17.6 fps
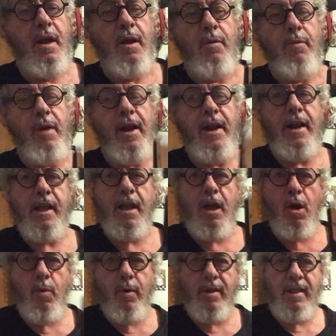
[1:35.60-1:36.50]
ready to
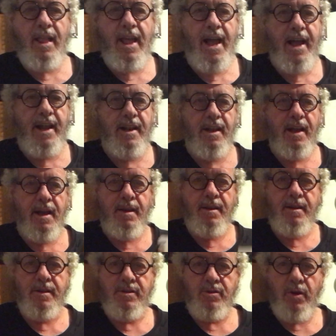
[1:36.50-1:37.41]
go with lead.
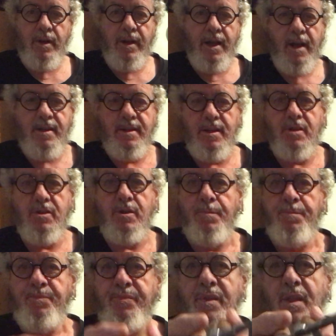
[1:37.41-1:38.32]
So you got this
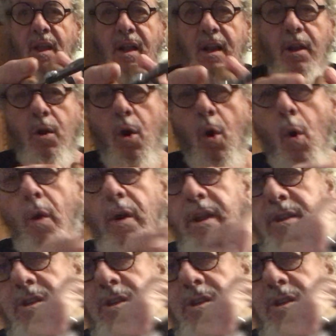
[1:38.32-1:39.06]
little hole in the